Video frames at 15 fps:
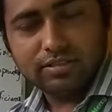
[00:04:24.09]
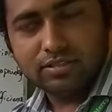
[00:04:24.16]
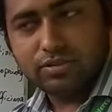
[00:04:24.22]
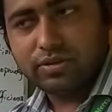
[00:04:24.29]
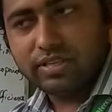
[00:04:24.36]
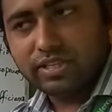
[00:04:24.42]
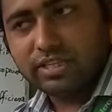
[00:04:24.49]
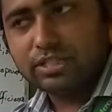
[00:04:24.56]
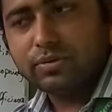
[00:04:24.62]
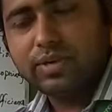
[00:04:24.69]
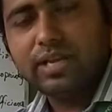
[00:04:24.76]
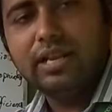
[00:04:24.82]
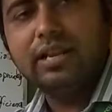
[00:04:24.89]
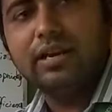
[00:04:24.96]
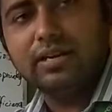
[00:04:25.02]
So in this
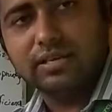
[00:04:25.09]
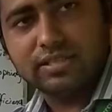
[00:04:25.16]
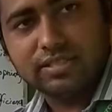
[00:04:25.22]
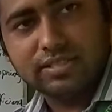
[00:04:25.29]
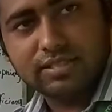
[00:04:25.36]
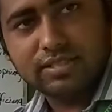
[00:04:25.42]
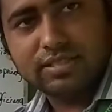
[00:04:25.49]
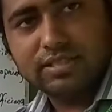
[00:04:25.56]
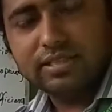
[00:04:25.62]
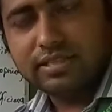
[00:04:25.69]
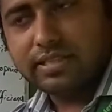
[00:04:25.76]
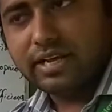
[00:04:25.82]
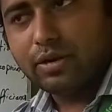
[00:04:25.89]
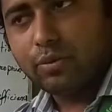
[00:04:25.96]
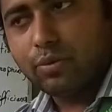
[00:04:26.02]
way he learns.
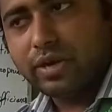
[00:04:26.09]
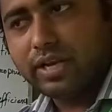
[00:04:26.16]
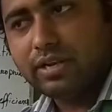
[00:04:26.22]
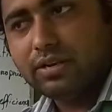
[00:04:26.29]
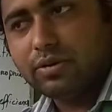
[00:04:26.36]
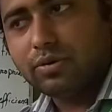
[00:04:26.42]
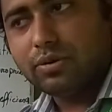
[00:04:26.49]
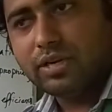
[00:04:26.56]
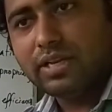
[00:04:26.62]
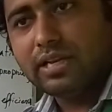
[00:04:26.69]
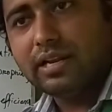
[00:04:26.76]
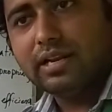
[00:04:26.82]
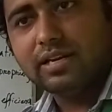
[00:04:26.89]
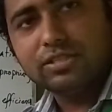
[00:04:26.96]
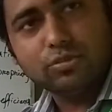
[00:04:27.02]
Then when he
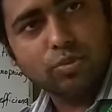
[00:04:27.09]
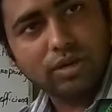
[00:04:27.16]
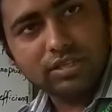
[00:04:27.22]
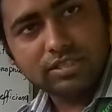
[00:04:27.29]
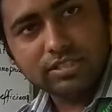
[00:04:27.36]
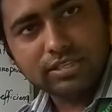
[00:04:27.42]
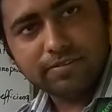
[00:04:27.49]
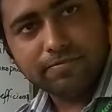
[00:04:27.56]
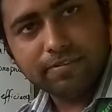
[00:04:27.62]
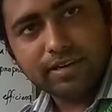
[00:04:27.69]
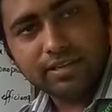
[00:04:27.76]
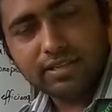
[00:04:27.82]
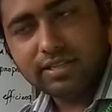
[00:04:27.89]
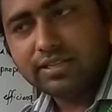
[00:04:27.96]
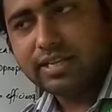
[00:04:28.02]
learns one step
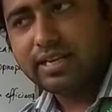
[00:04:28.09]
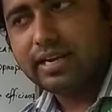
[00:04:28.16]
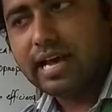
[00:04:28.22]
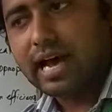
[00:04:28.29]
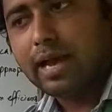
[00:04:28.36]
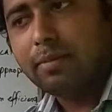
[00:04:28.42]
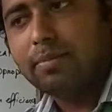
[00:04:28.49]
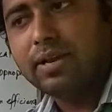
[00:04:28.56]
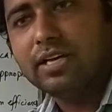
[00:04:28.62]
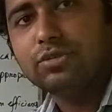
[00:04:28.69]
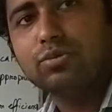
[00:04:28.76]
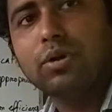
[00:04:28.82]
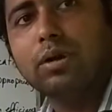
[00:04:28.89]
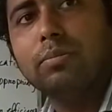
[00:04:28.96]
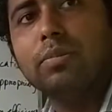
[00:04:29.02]
further, then
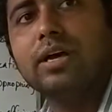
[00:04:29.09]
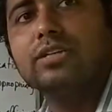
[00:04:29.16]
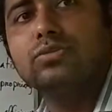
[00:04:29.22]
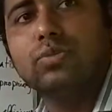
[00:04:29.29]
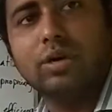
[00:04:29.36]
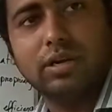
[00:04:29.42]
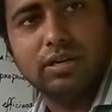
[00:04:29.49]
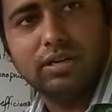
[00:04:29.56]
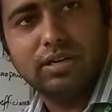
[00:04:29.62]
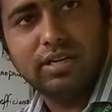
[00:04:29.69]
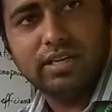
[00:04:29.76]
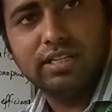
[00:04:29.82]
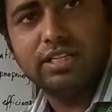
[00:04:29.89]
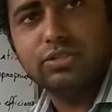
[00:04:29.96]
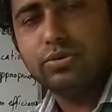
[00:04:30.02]
I+1+1.
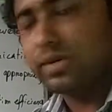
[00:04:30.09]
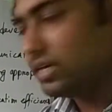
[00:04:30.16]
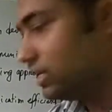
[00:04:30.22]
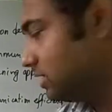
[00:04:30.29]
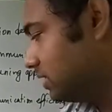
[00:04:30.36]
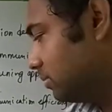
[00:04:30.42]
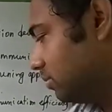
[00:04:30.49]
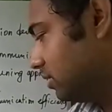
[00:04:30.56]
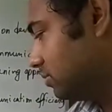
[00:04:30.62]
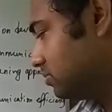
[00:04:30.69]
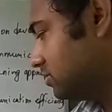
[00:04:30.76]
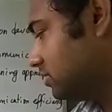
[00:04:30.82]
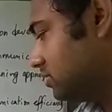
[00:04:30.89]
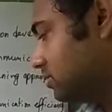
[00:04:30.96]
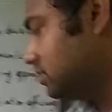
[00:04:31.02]
In this way it develops.
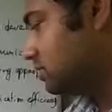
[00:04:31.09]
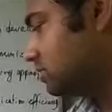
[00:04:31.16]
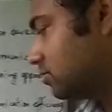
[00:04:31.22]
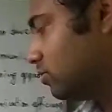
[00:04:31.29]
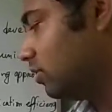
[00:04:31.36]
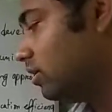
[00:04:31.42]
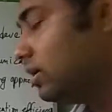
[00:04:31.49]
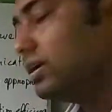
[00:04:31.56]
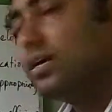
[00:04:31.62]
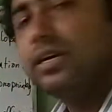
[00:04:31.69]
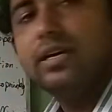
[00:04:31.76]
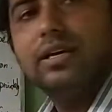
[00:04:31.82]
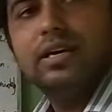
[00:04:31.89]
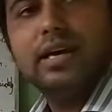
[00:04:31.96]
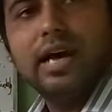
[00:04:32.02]
This is called
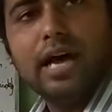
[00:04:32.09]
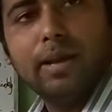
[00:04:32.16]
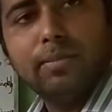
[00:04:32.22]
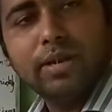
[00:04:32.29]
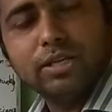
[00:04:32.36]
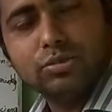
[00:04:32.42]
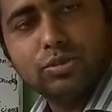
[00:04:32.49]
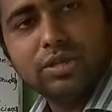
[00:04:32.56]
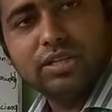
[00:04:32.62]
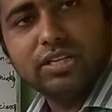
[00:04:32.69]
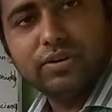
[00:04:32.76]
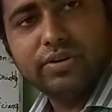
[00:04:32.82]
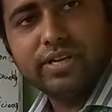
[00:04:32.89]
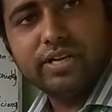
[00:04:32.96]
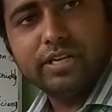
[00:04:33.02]
I+1
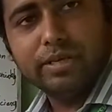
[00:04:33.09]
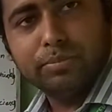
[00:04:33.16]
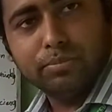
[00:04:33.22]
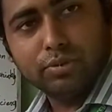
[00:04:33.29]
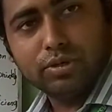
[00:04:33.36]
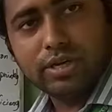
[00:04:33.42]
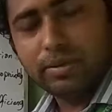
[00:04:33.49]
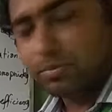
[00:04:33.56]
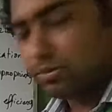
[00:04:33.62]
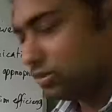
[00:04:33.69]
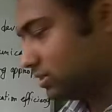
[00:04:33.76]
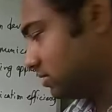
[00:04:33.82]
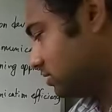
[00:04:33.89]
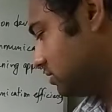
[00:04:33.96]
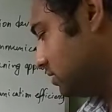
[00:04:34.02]
theory in input
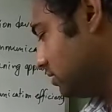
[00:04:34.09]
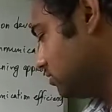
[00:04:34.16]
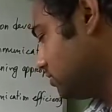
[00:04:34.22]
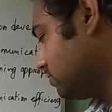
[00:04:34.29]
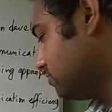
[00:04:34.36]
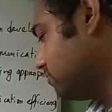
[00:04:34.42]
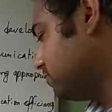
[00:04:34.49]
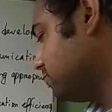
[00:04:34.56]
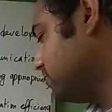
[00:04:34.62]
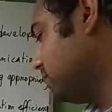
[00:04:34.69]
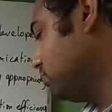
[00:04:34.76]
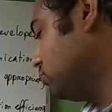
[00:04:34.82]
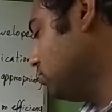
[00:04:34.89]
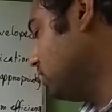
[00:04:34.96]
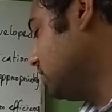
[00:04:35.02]
hypothesis. Now the
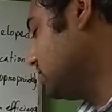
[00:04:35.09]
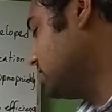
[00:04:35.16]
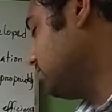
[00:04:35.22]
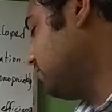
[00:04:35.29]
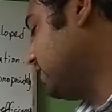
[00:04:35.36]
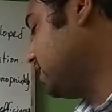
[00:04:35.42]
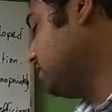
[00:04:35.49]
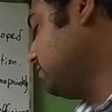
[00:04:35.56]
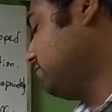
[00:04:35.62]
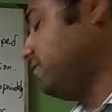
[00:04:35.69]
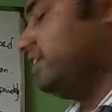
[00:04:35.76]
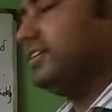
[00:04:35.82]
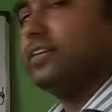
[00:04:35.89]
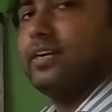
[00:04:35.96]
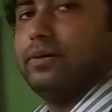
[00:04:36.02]
fifth one is effective
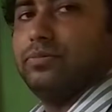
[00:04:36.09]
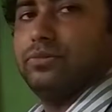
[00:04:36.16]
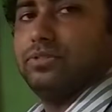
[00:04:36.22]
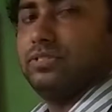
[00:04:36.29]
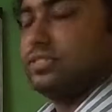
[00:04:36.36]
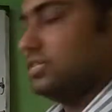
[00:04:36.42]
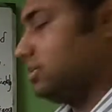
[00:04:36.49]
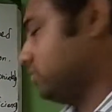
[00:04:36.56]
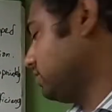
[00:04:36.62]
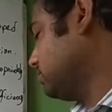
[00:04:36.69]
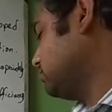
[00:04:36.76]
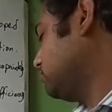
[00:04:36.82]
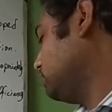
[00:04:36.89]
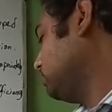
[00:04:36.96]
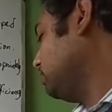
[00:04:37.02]
filter hypothesis. You can
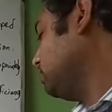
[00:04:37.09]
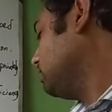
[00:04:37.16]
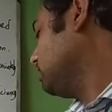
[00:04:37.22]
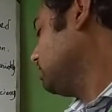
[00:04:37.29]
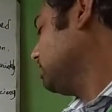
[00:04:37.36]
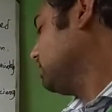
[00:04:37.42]
see